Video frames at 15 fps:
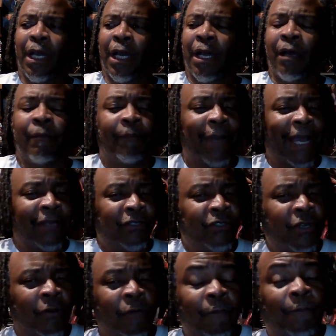I
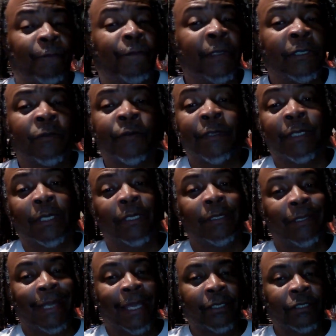don't feel the
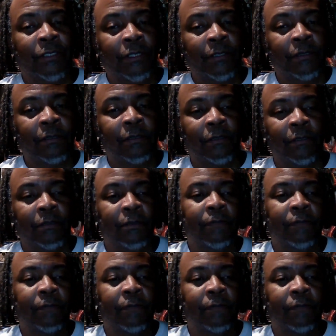connection